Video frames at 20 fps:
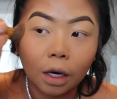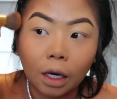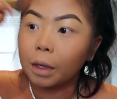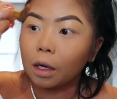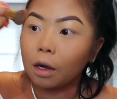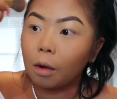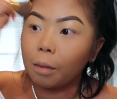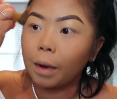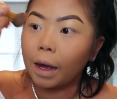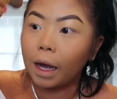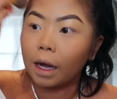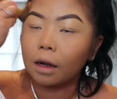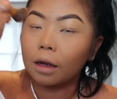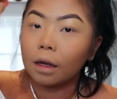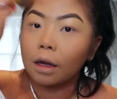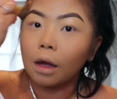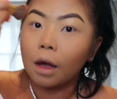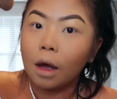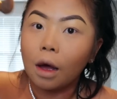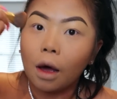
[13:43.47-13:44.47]
I'm going to go
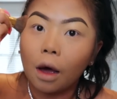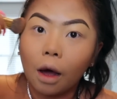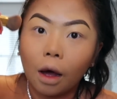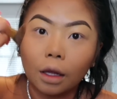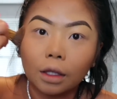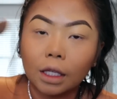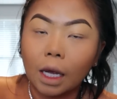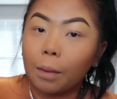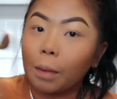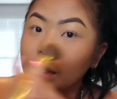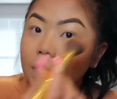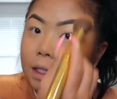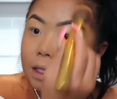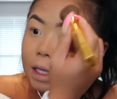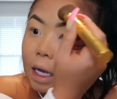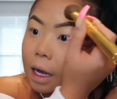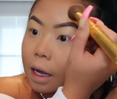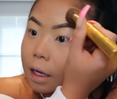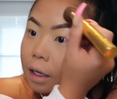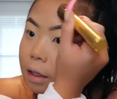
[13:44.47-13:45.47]
back on top on the
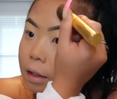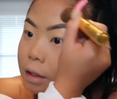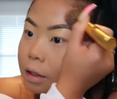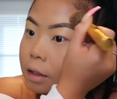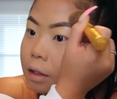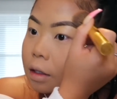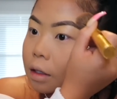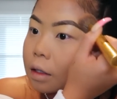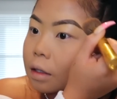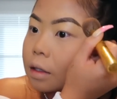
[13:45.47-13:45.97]
sides